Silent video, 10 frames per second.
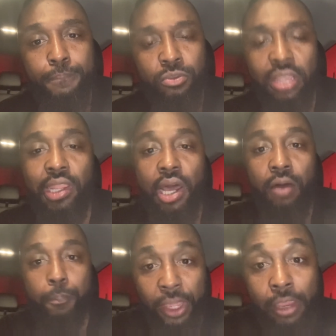to
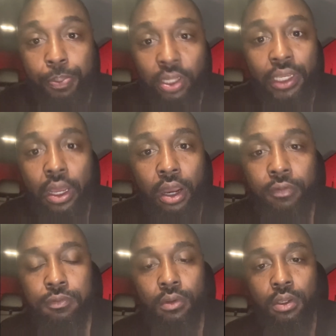love people
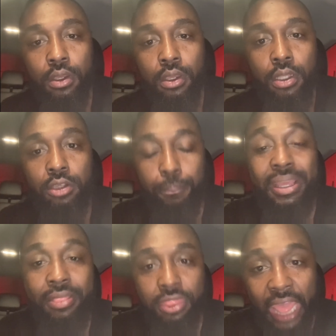enough to
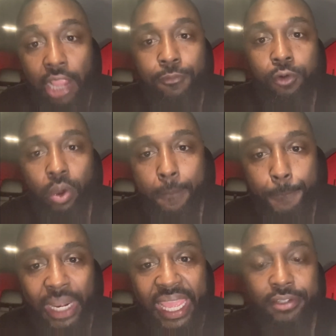be thankful and
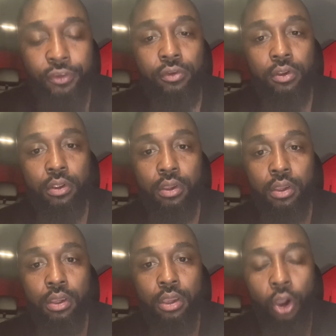blessed
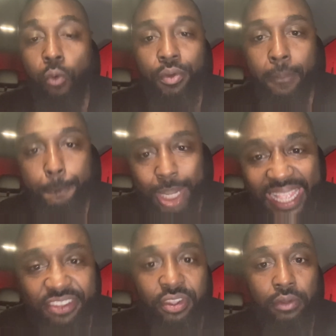over the
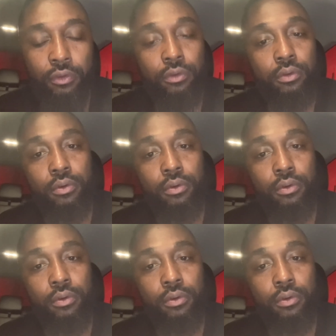blessings,